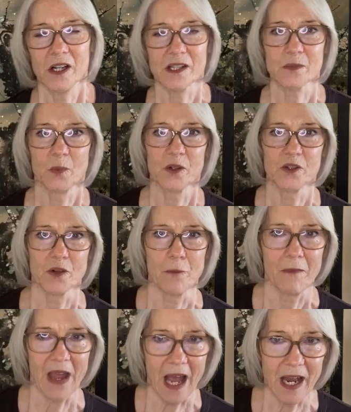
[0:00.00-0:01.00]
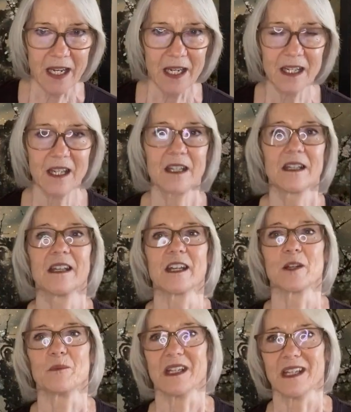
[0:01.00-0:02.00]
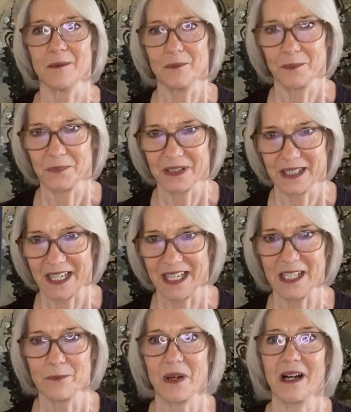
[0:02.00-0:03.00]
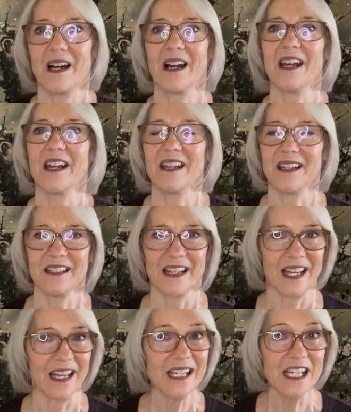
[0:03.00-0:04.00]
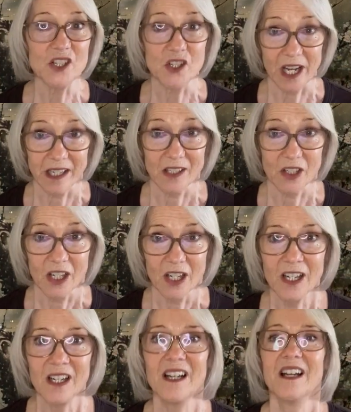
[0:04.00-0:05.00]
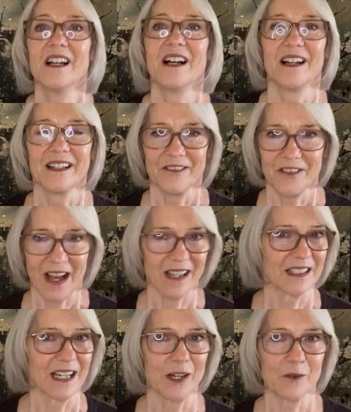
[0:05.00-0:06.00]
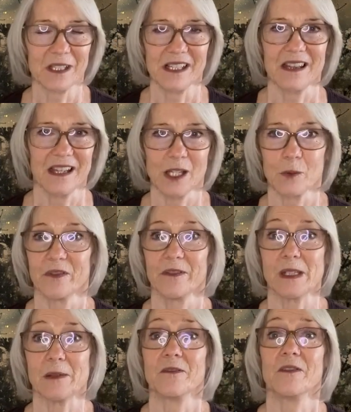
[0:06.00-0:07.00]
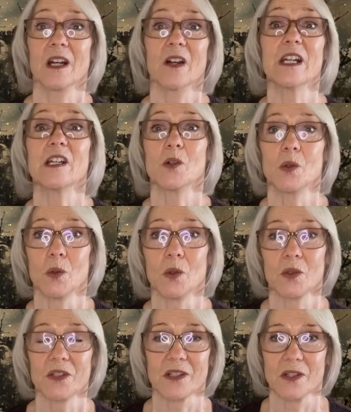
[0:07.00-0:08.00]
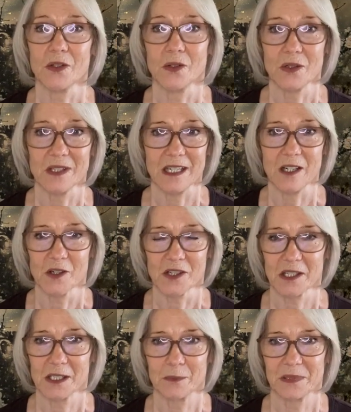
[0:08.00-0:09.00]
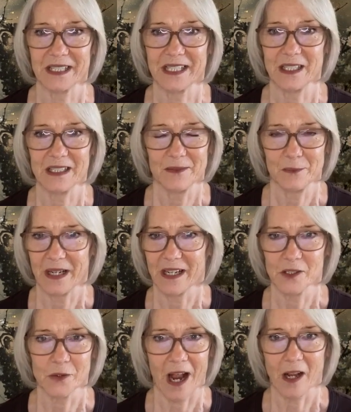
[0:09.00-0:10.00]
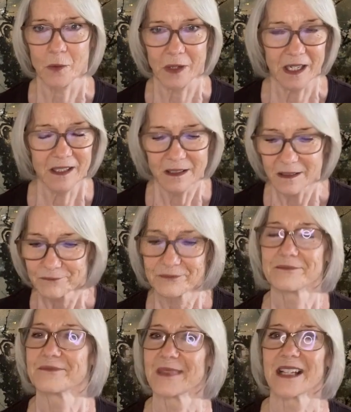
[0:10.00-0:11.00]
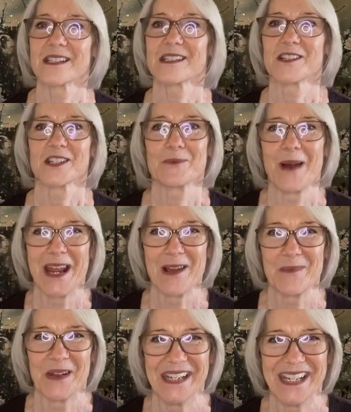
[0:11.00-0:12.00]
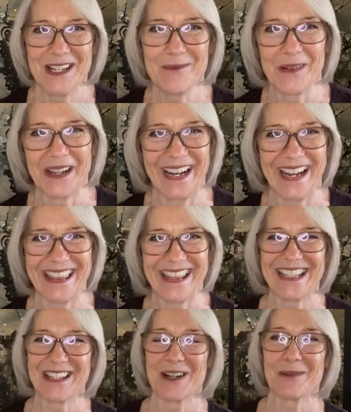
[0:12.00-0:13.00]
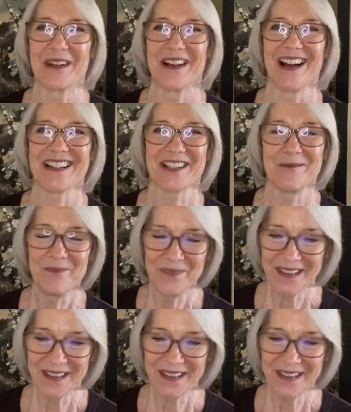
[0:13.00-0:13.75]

It's more dramatic. It could be played by any gender. In fact, I really think it would be very cool to see Ursula played by a drag queen. That's just my opinion, but I think it would be awesome.